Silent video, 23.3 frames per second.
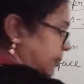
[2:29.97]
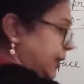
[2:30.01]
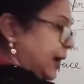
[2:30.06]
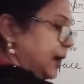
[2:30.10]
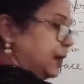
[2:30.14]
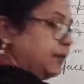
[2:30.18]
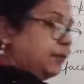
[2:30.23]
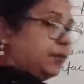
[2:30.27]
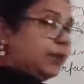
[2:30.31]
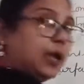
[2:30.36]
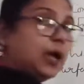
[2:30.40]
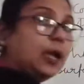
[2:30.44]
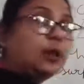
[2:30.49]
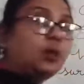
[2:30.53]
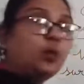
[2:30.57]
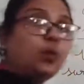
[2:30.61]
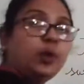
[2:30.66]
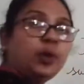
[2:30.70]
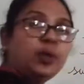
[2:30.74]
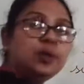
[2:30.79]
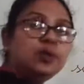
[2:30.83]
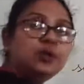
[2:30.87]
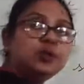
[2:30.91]
that we are
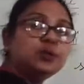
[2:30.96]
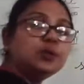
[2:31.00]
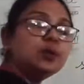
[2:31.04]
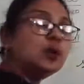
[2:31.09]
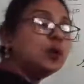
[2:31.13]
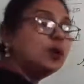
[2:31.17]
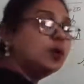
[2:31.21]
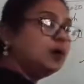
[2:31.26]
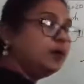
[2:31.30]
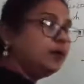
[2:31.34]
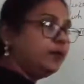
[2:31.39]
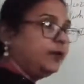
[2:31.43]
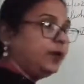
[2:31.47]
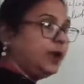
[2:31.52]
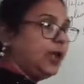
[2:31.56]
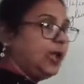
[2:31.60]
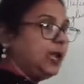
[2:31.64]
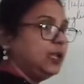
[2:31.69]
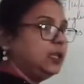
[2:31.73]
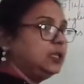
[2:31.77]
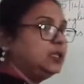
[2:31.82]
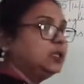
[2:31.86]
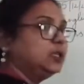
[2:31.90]
going to
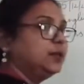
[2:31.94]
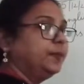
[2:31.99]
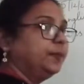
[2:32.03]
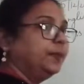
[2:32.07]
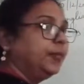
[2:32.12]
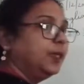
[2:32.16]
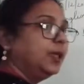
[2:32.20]
write